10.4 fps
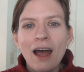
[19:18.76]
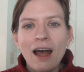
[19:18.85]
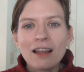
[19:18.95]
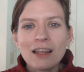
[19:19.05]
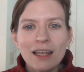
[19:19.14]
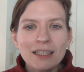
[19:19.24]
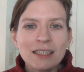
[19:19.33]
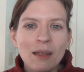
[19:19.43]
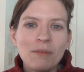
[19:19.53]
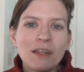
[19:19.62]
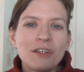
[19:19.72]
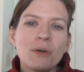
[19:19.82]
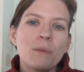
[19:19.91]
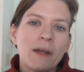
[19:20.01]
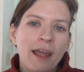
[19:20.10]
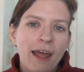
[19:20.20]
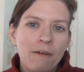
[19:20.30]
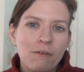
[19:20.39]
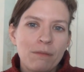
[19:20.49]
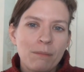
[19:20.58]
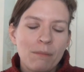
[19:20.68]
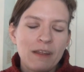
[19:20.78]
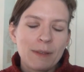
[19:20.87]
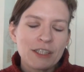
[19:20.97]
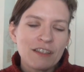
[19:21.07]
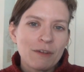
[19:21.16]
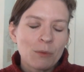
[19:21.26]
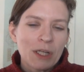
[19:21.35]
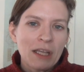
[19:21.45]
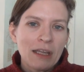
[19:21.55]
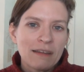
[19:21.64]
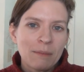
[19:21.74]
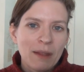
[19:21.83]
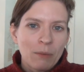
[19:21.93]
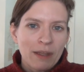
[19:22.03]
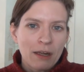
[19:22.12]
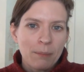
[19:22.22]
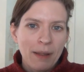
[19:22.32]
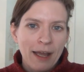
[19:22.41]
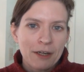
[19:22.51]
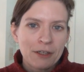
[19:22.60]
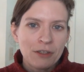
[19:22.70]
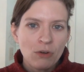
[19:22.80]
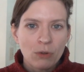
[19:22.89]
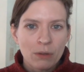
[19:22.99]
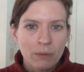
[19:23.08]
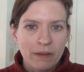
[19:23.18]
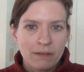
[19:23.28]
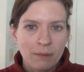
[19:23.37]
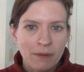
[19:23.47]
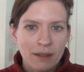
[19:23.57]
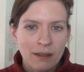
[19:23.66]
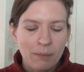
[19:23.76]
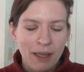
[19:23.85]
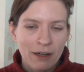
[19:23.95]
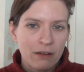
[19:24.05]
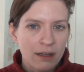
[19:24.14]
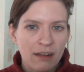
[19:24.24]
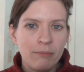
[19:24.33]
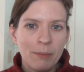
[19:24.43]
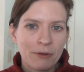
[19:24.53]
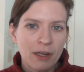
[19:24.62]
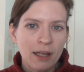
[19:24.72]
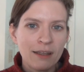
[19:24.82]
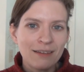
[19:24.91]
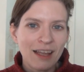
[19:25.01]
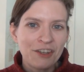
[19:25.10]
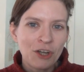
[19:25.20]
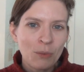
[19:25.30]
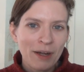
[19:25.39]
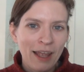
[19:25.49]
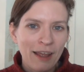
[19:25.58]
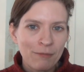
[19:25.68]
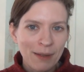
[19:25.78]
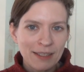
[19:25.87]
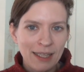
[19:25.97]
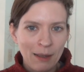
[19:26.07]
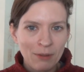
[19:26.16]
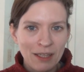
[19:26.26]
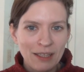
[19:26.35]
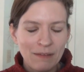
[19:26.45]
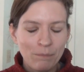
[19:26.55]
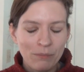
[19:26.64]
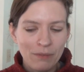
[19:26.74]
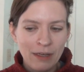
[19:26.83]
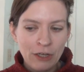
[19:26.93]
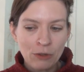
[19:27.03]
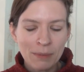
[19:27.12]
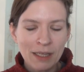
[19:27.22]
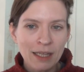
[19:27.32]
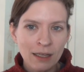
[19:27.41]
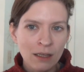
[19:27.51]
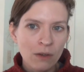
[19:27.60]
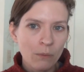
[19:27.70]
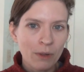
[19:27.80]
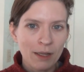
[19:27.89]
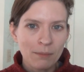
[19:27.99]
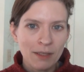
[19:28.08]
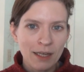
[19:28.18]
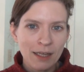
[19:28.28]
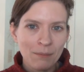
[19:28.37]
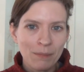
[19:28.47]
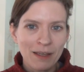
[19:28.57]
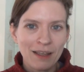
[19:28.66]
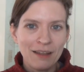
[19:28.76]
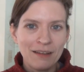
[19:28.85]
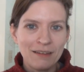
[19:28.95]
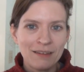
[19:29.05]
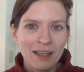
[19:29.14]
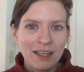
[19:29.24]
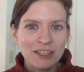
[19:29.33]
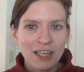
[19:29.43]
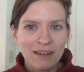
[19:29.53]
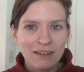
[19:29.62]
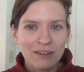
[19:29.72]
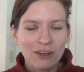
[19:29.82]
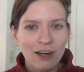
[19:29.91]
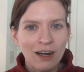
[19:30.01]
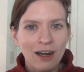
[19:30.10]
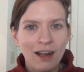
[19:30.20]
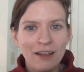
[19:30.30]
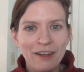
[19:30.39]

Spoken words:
a lot of times I don't want to have, especially if I'm working on something without a pattern or with a pattern that I've memorized, I don't want to have my tablet near me when I'm knitting, because chances are,